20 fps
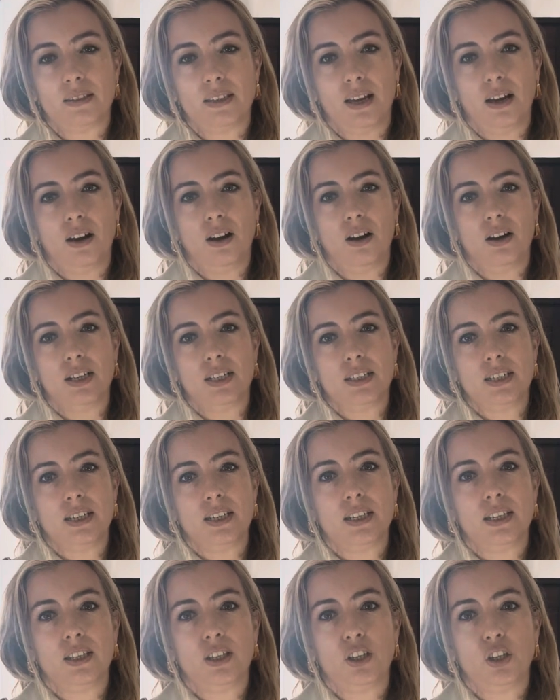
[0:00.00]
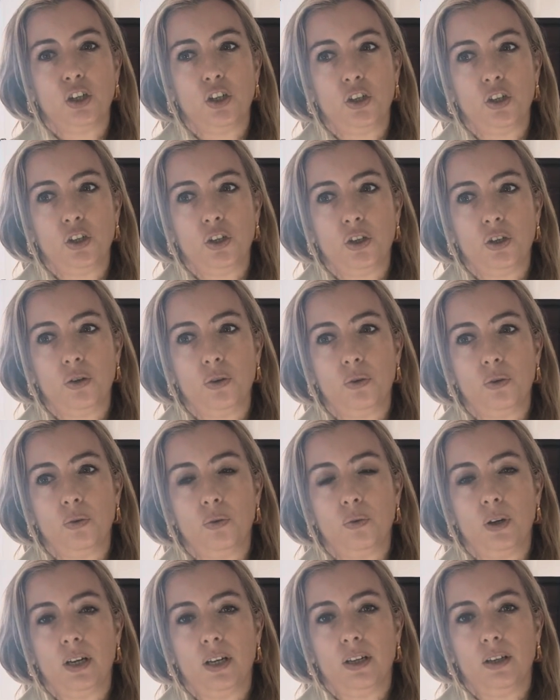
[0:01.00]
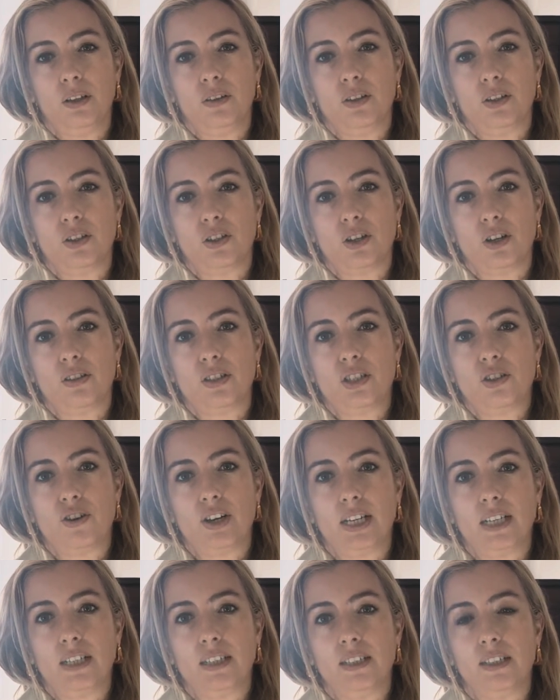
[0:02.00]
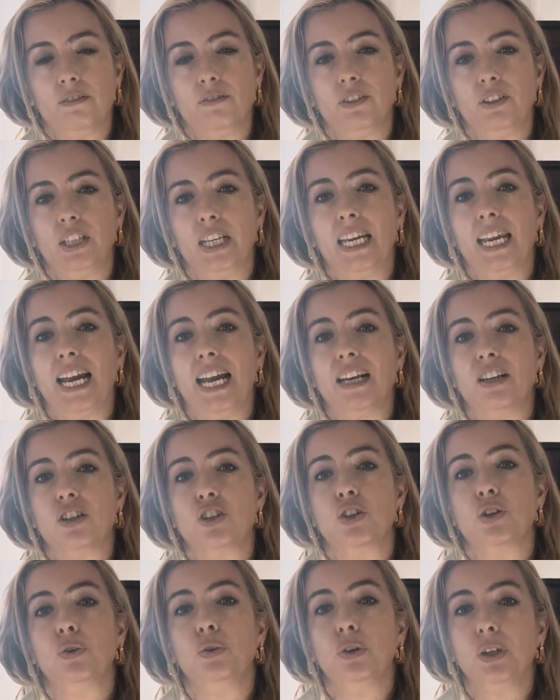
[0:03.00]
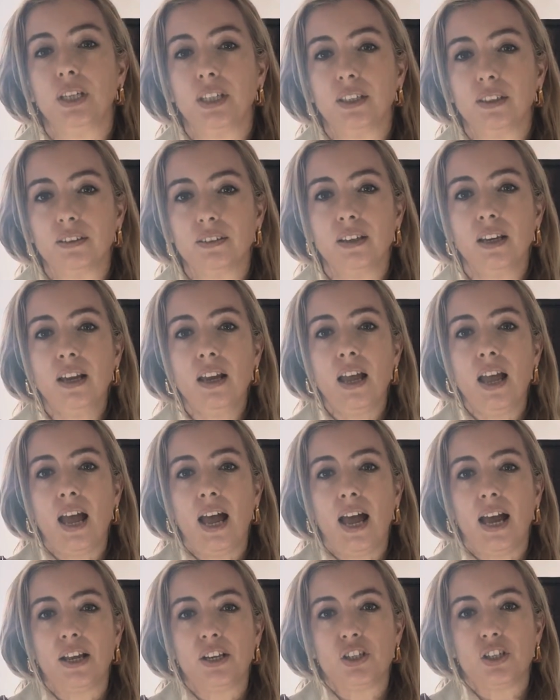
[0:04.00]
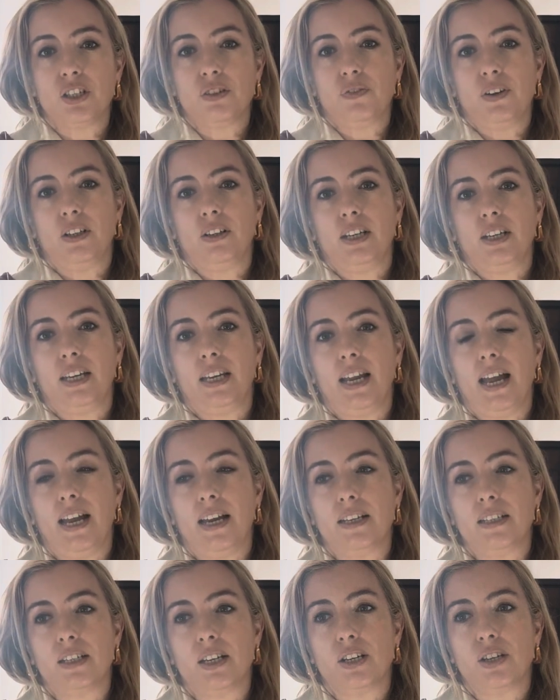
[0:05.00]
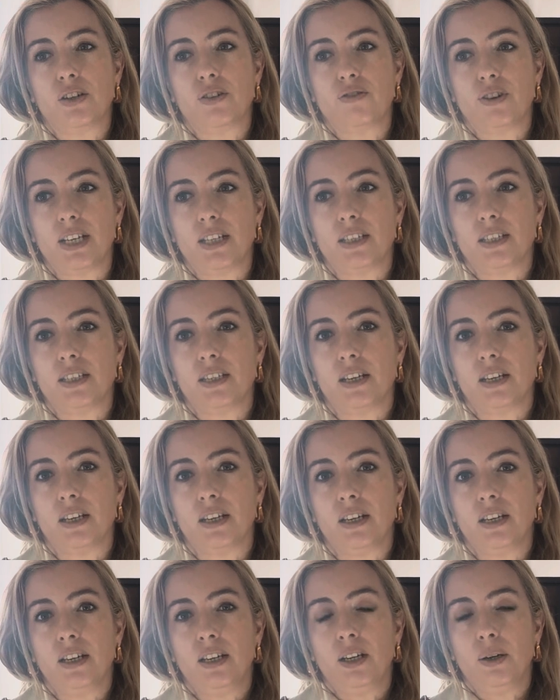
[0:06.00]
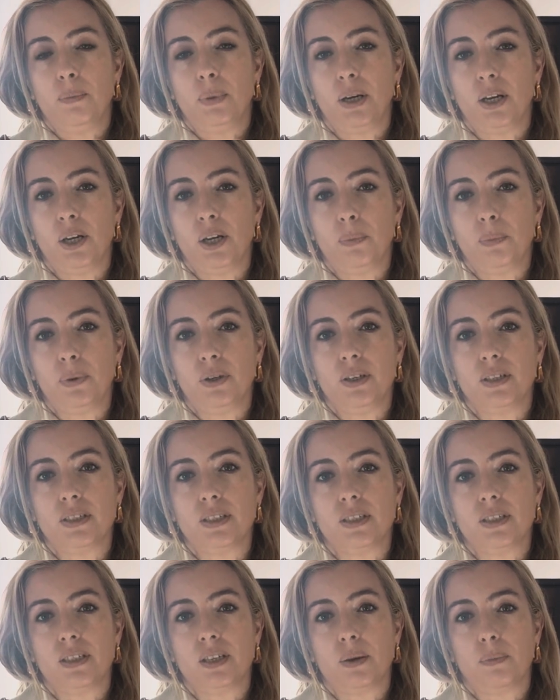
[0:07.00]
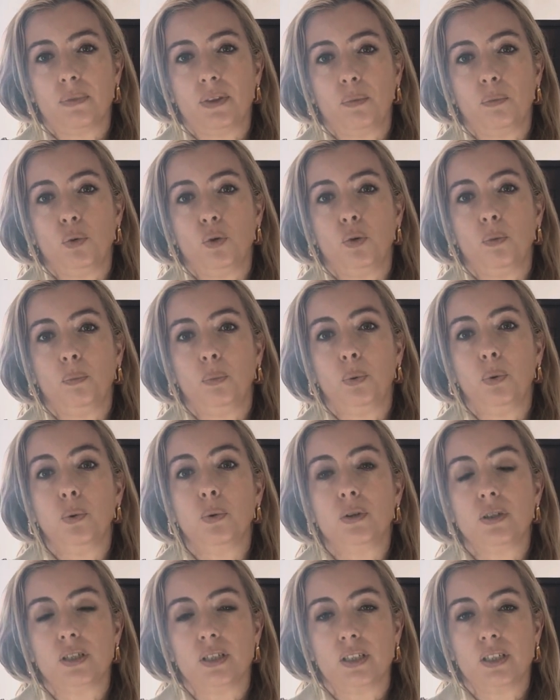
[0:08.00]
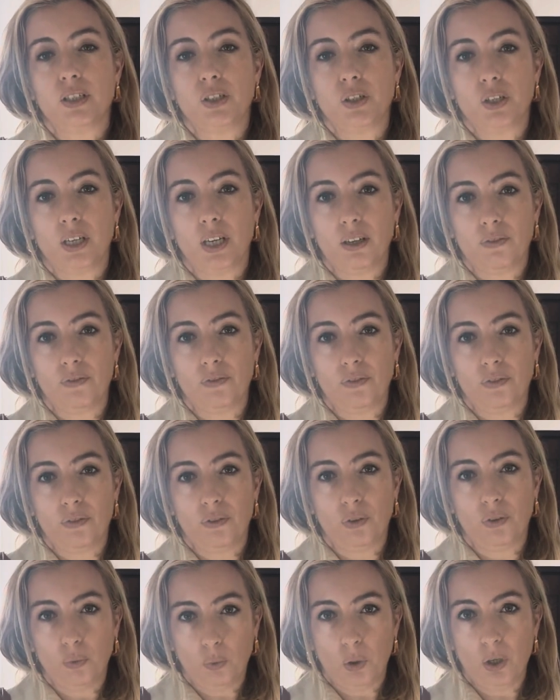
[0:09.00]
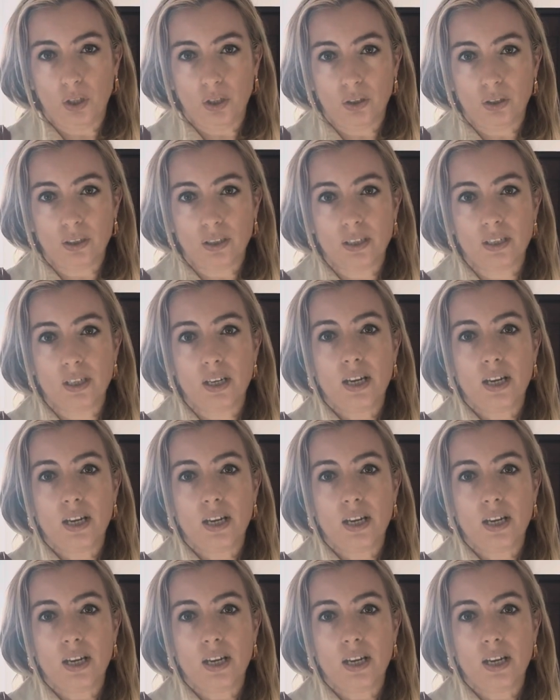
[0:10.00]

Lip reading: That idea that Charles Strickland didn't feel he had a choice, and just felt he had a greater purpose and something more important to give the world.